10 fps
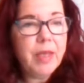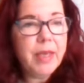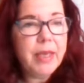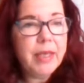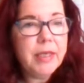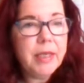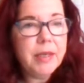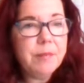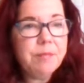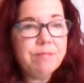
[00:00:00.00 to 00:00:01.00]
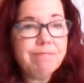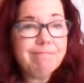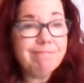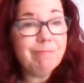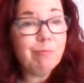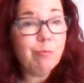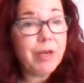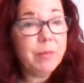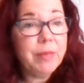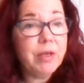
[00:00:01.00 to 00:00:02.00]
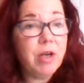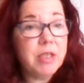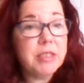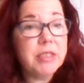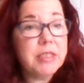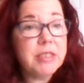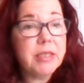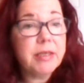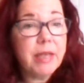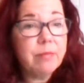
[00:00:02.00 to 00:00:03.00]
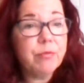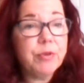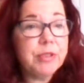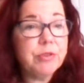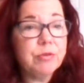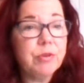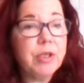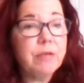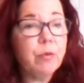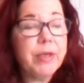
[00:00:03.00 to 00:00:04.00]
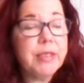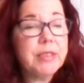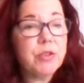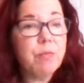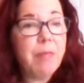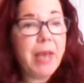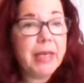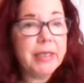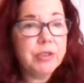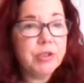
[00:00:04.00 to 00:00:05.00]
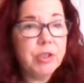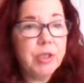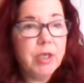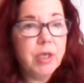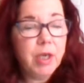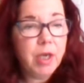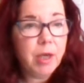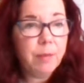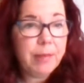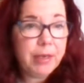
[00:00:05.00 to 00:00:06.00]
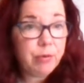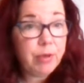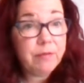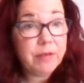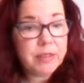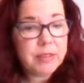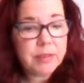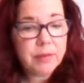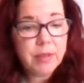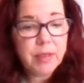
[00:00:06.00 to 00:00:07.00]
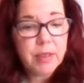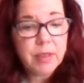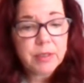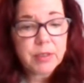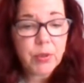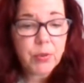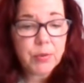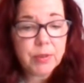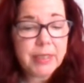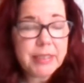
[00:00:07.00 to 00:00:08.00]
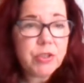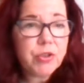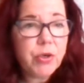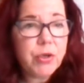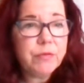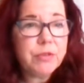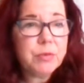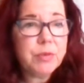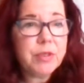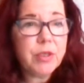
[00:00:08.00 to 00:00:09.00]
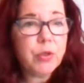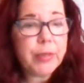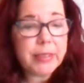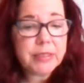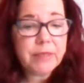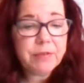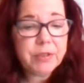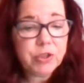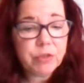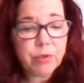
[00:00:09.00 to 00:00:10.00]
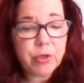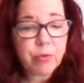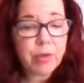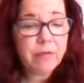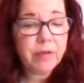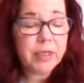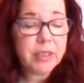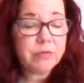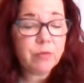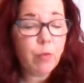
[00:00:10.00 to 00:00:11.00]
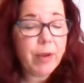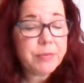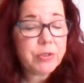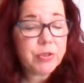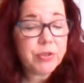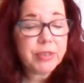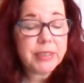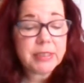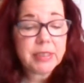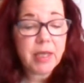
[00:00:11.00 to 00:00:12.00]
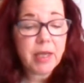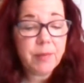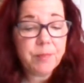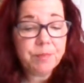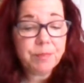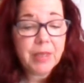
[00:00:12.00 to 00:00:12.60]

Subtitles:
and what could be causing this, and really looking for ways to manage my cravings. So let's start off just with a quick definition of what a craving is. From Webster, it's an